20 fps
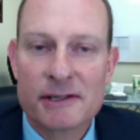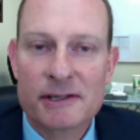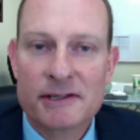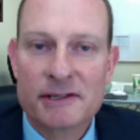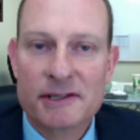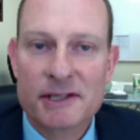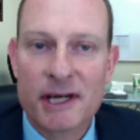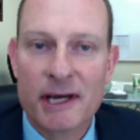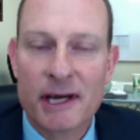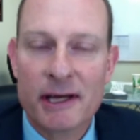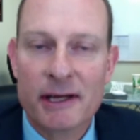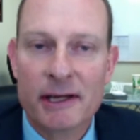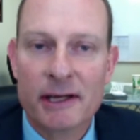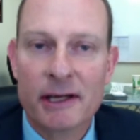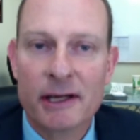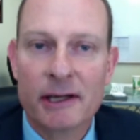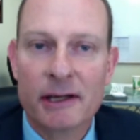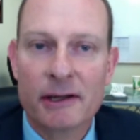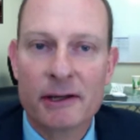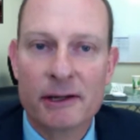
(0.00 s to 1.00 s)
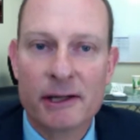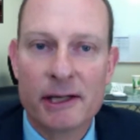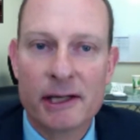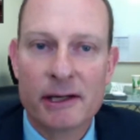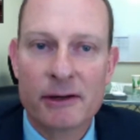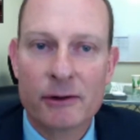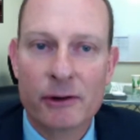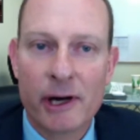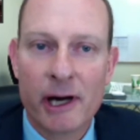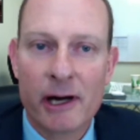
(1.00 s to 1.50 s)
just taking
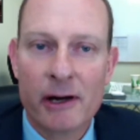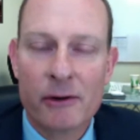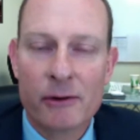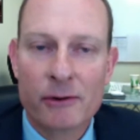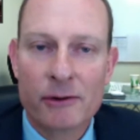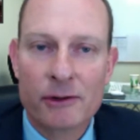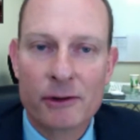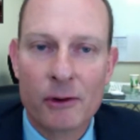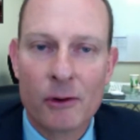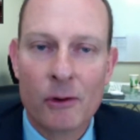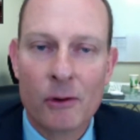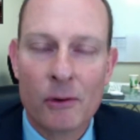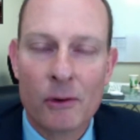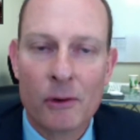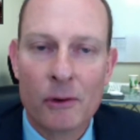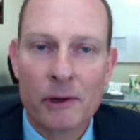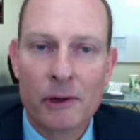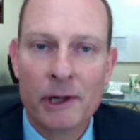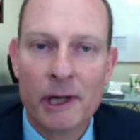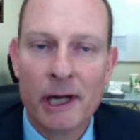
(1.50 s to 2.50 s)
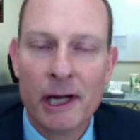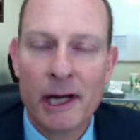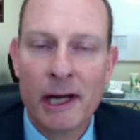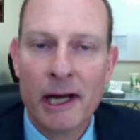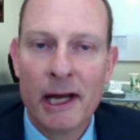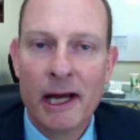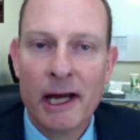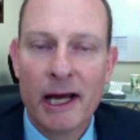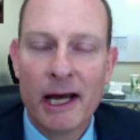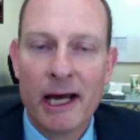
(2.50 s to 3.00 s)
the ground ore
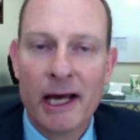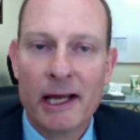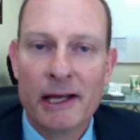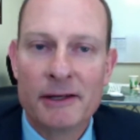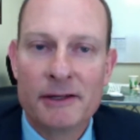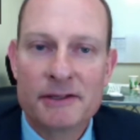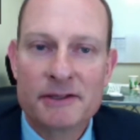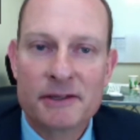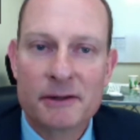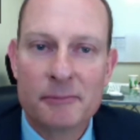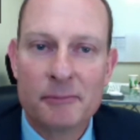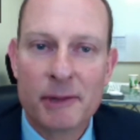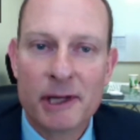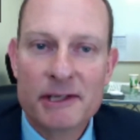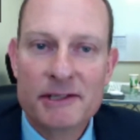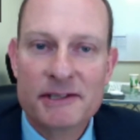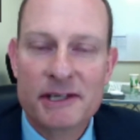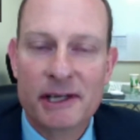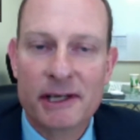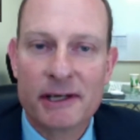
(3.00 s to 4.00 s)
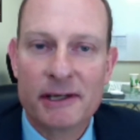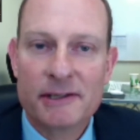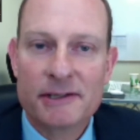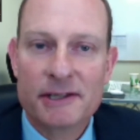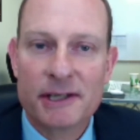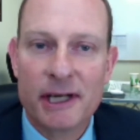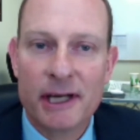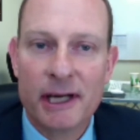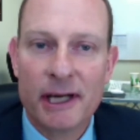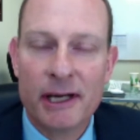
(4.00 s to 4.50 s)
and mixing
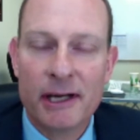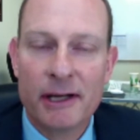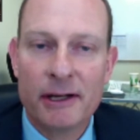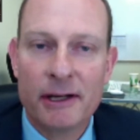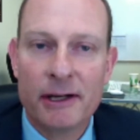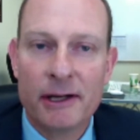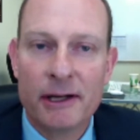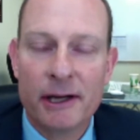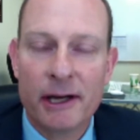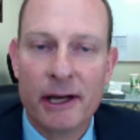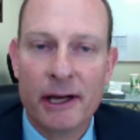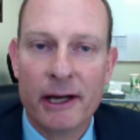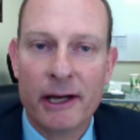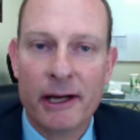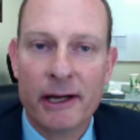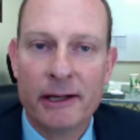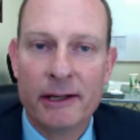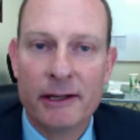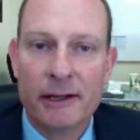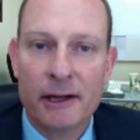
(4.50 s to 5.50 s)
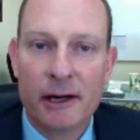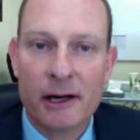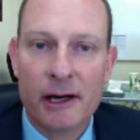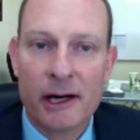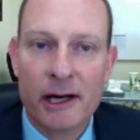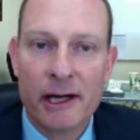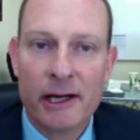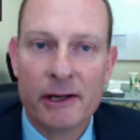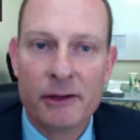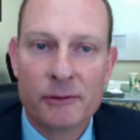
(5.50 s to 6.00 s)
it in an
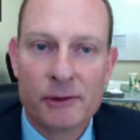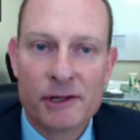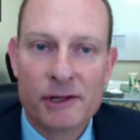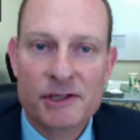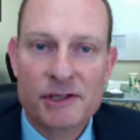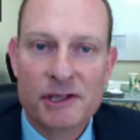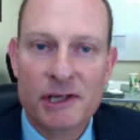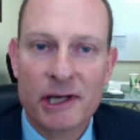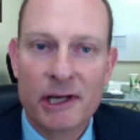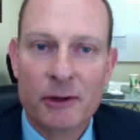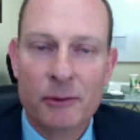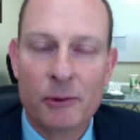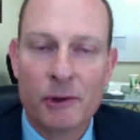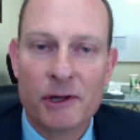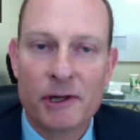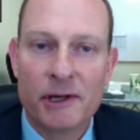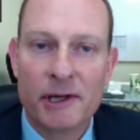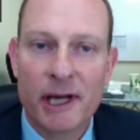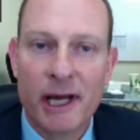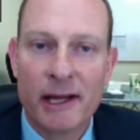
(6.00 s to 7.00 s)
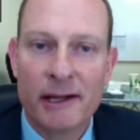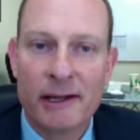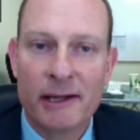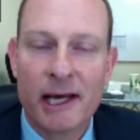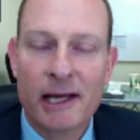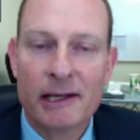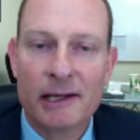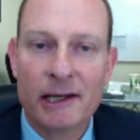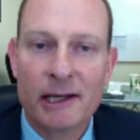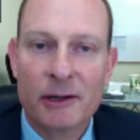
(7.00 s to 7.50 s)
iron-rich liquid, and
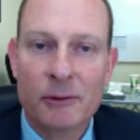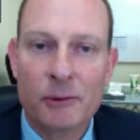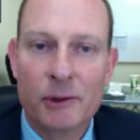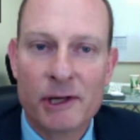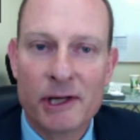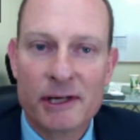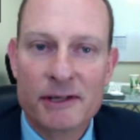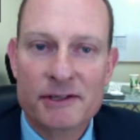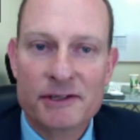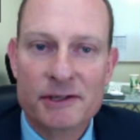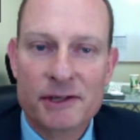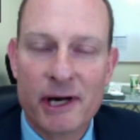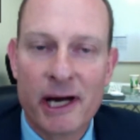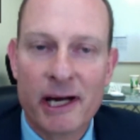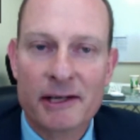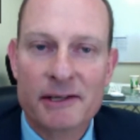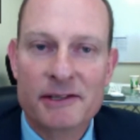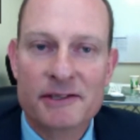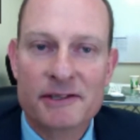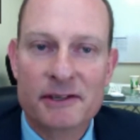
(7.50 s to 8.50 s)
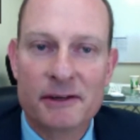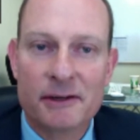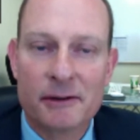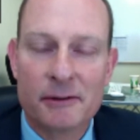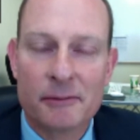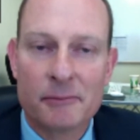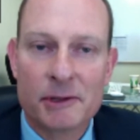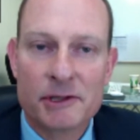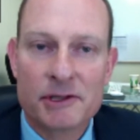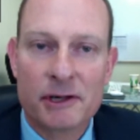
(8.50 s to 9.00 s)
that liquid extracts
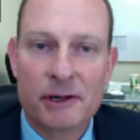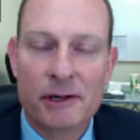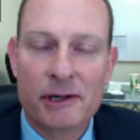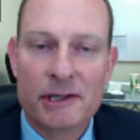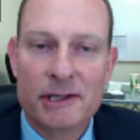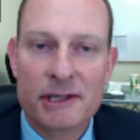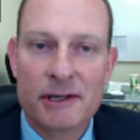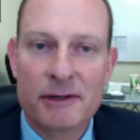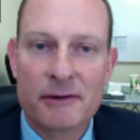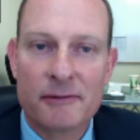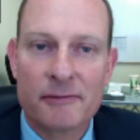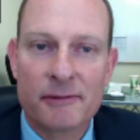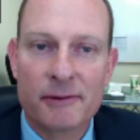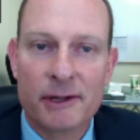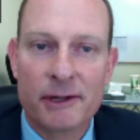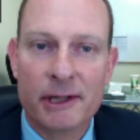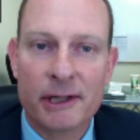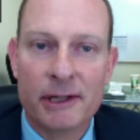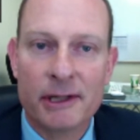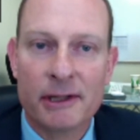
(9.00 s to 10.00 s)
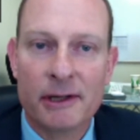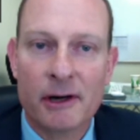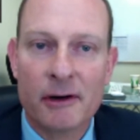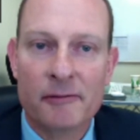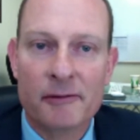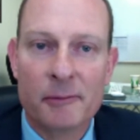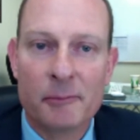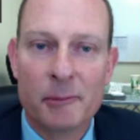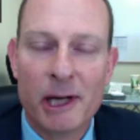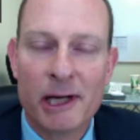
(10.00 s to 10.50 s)
the majority of the,
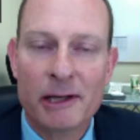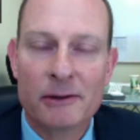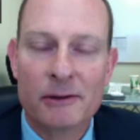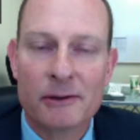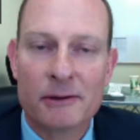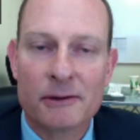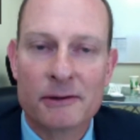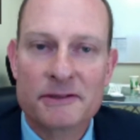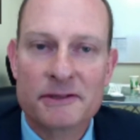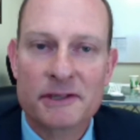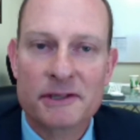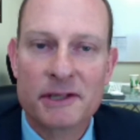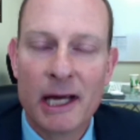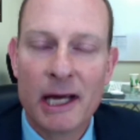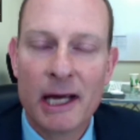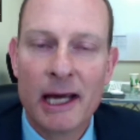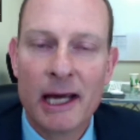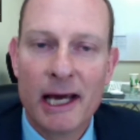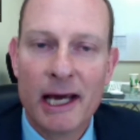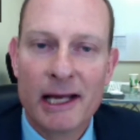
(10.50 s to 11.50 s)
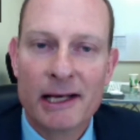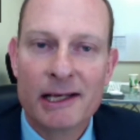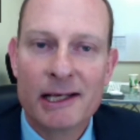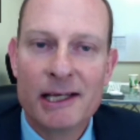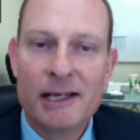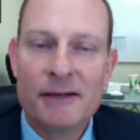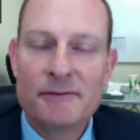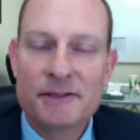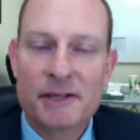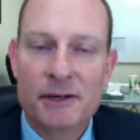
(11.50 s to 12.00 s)
of the metals, and
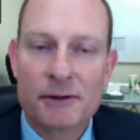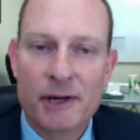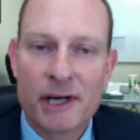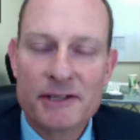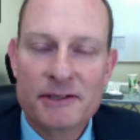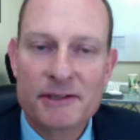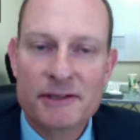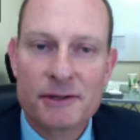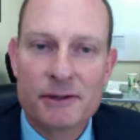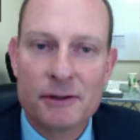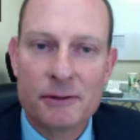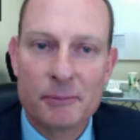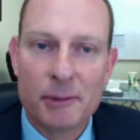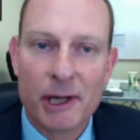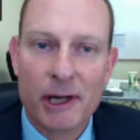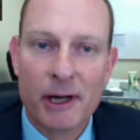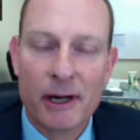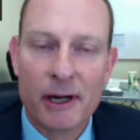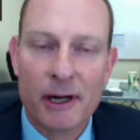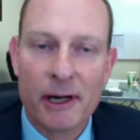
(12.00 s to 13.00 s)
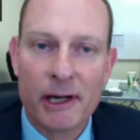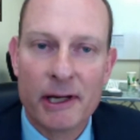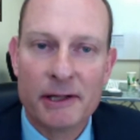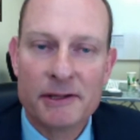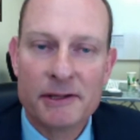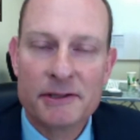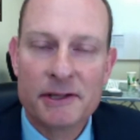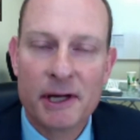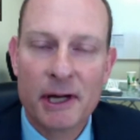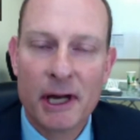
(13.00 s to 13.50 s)
it leaves a residue
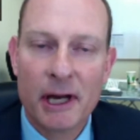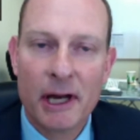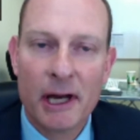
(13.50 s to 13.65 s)
behind.